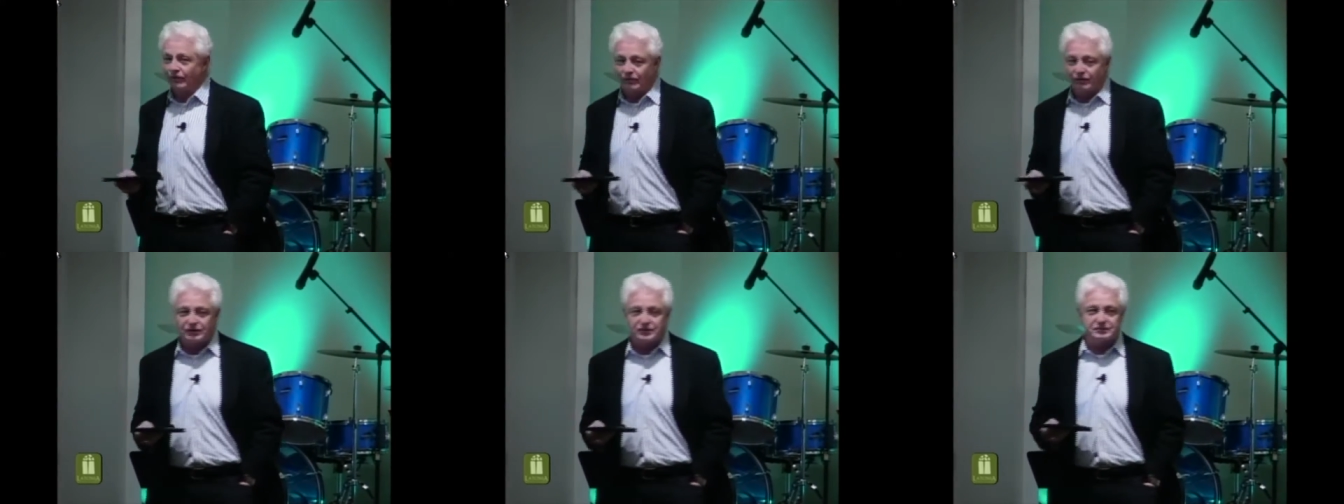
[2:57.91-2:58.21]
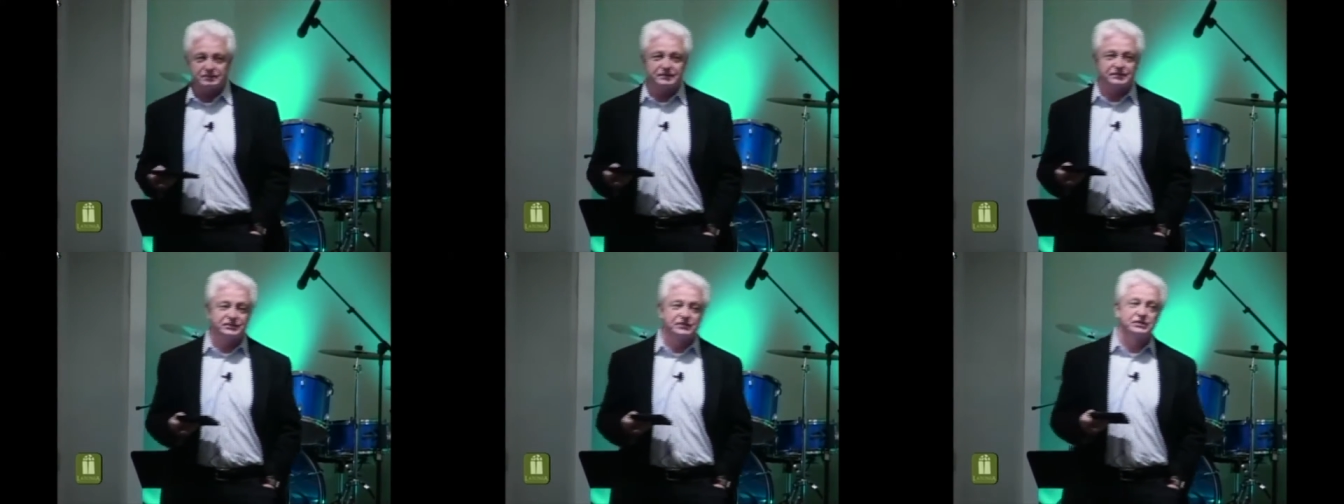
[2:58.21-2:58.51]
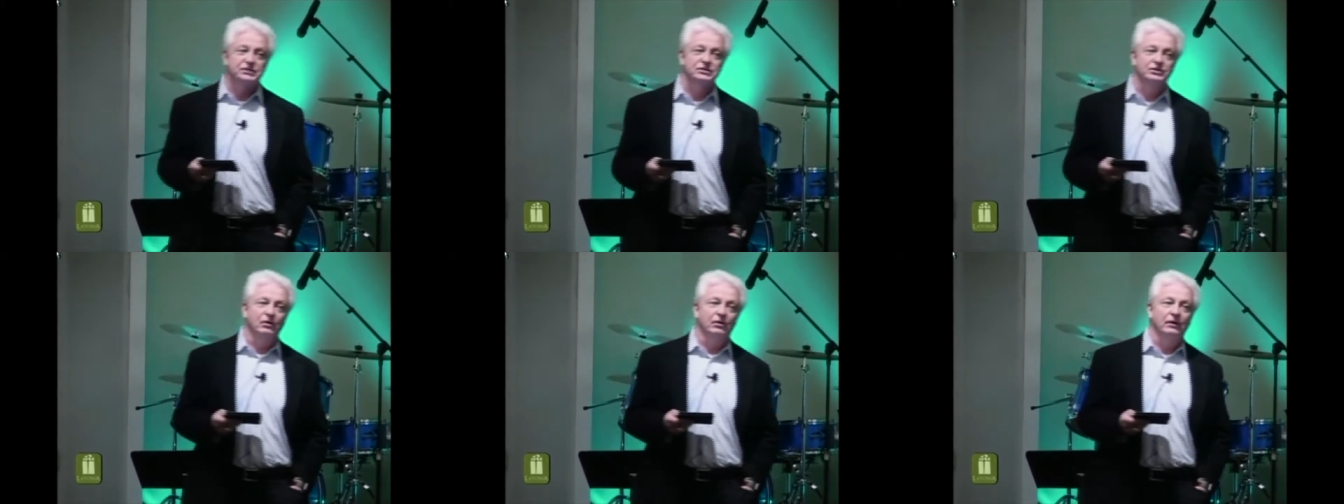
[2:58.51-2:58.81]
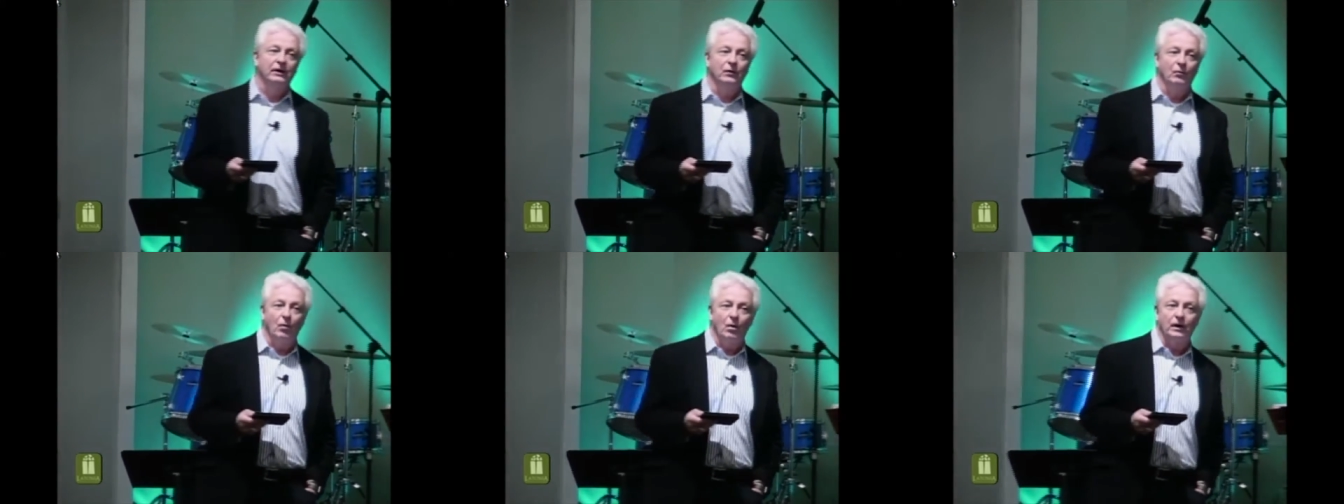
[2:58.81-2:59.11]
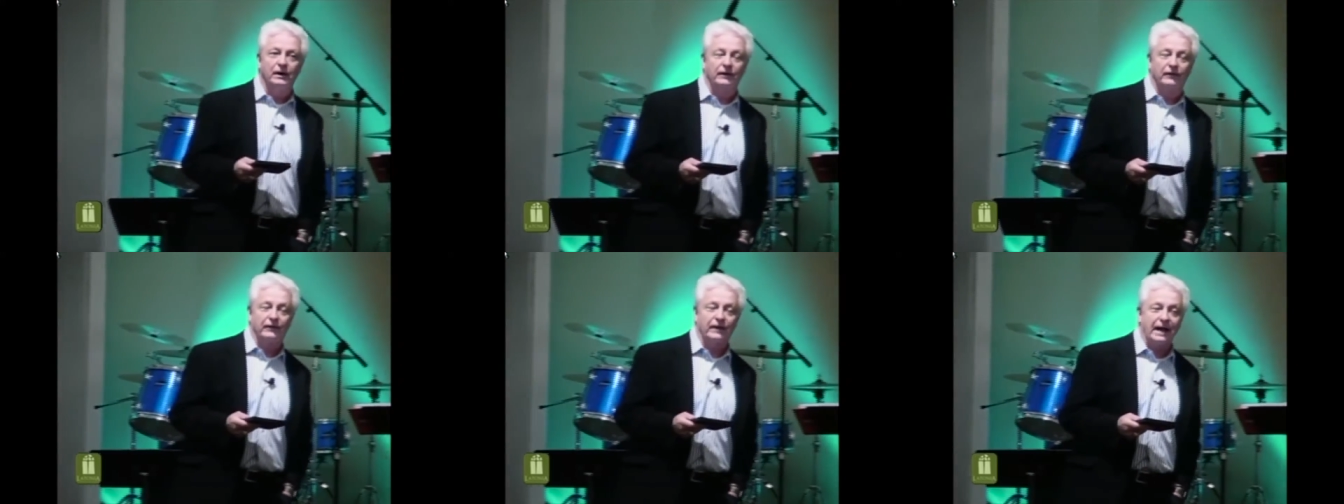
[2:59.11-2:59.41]
Christmas. She certainly
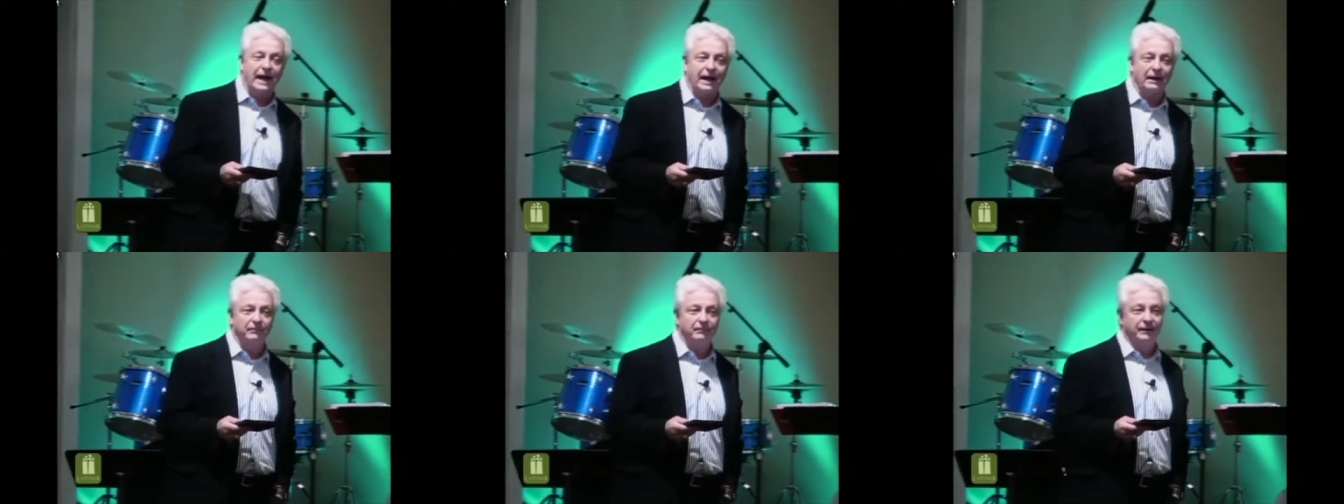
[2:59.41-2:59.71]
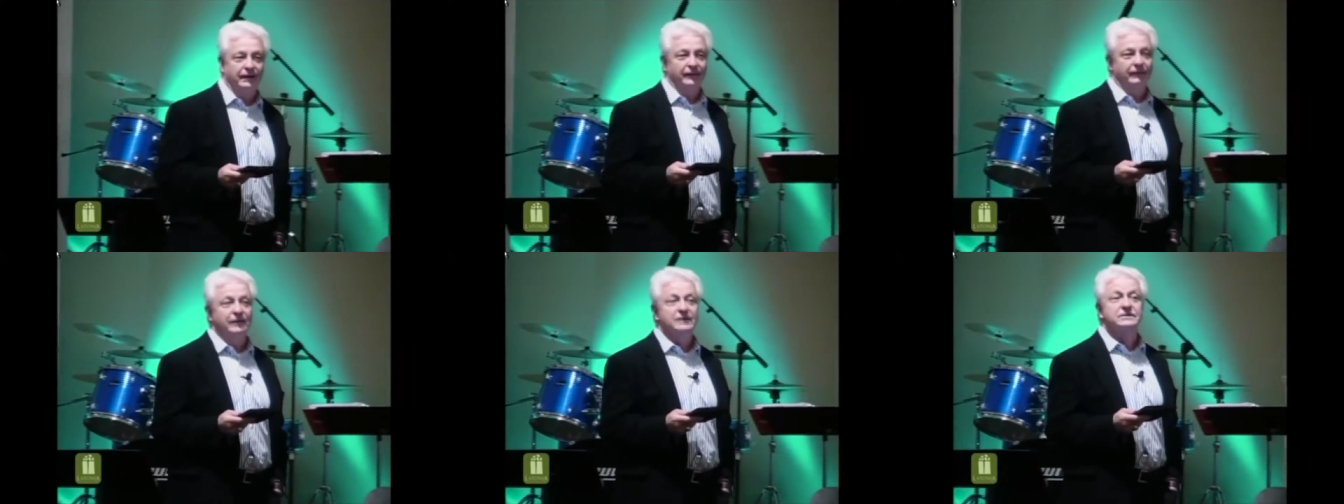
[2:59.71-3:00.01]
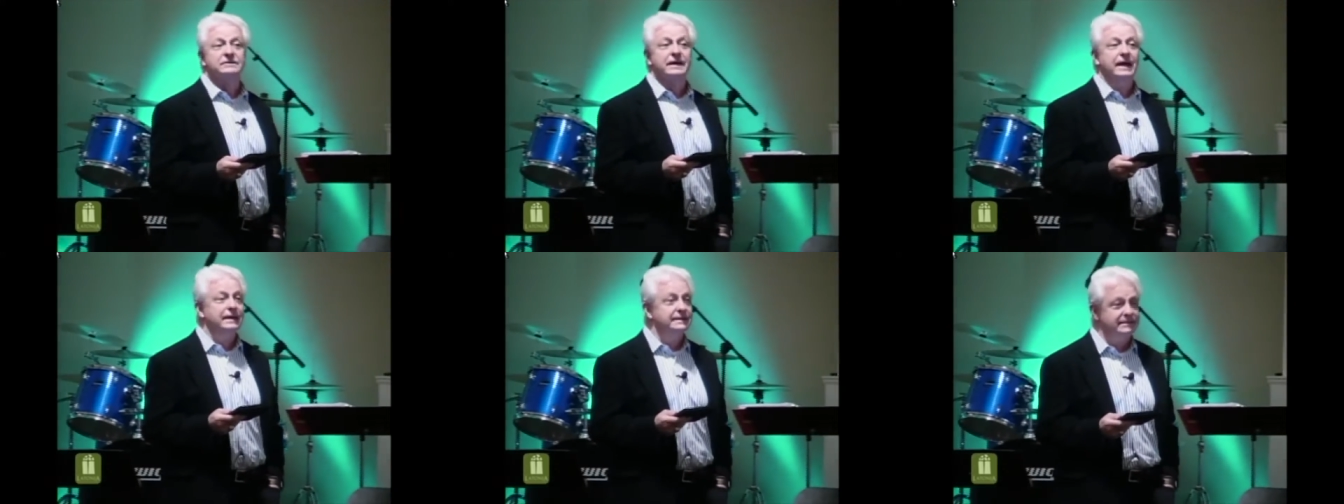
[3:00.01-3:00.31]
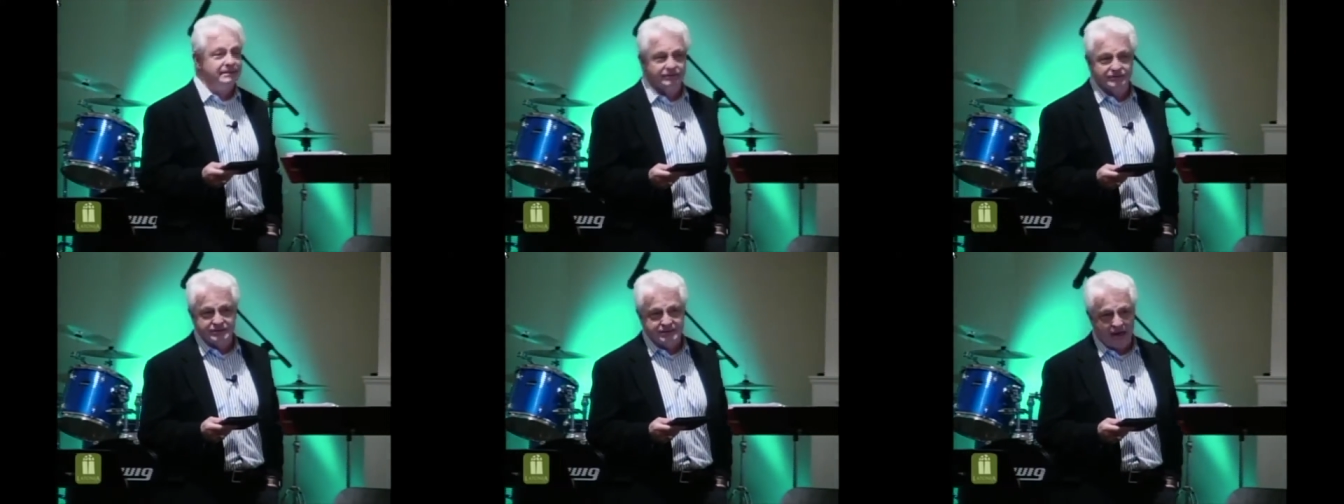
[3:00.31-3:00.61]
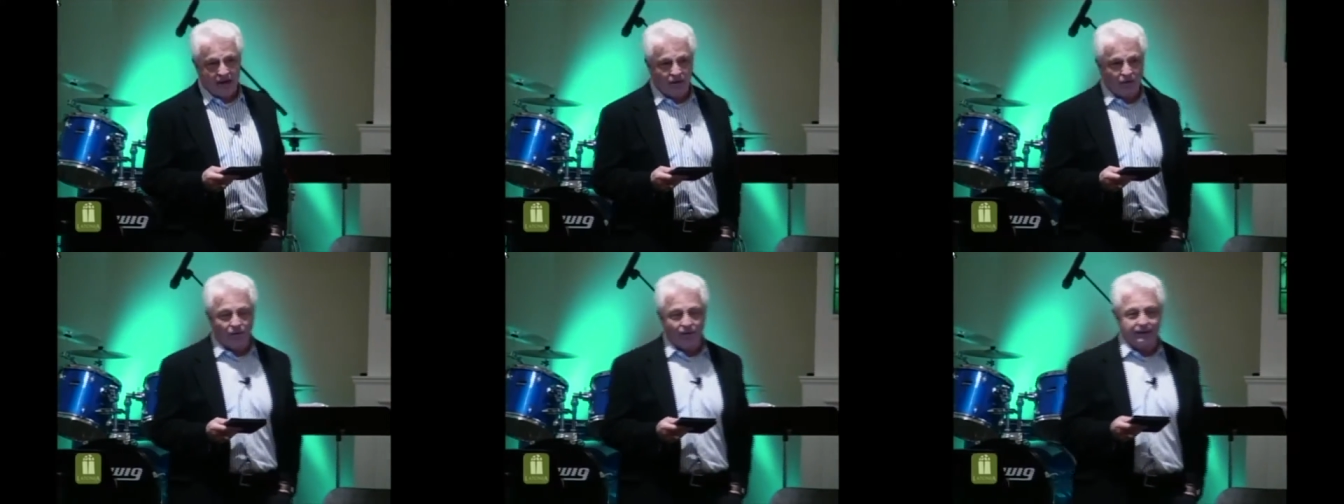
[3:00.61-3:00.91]
wanted that. But in this case, it was
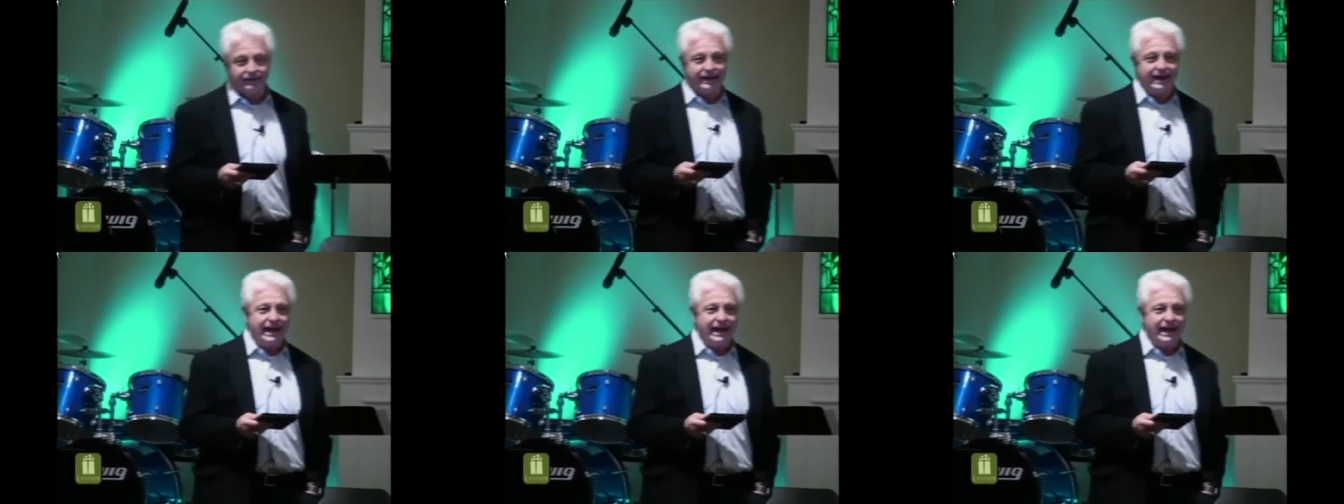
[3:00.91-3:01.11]
not going to